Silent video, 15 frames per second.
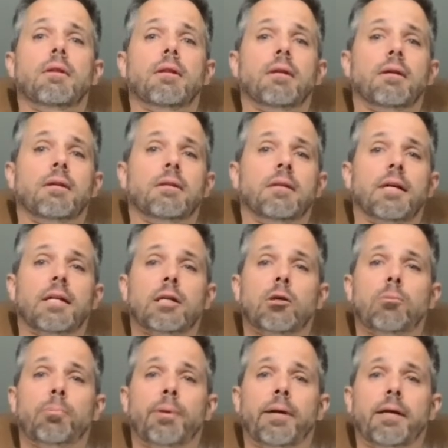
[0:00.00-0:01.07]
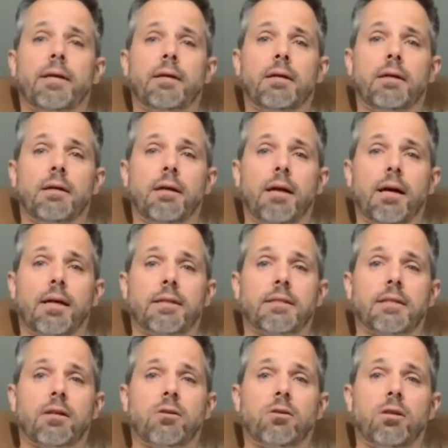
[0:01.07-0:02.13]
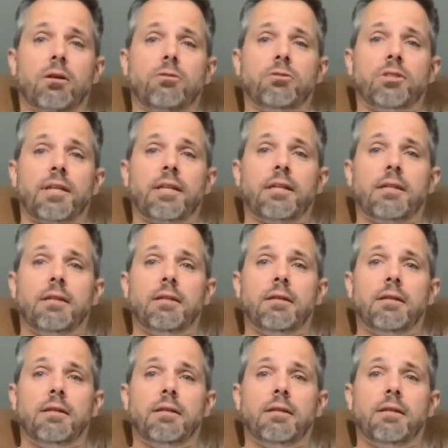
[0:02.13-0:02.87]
Inhale, opening, exhale, closing.